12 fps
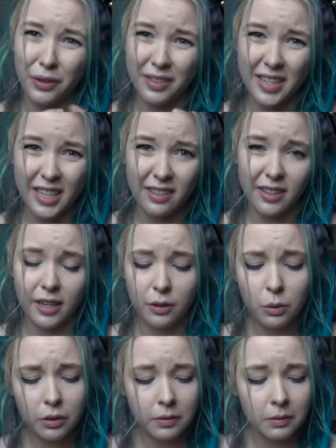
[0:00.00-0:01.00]
the teeny tiny
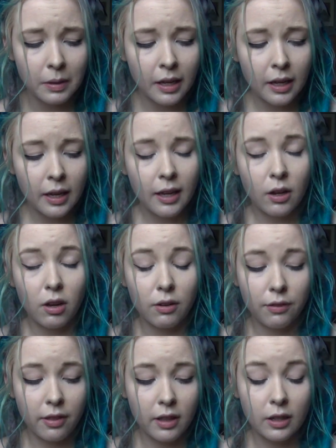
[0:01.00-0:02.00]
hooks
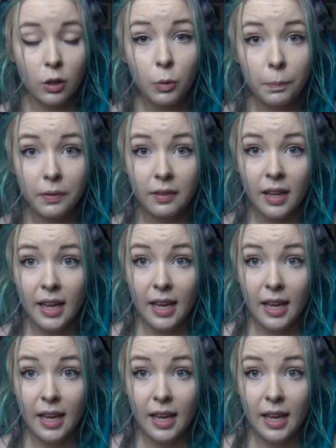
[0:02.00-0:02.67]
of the loops,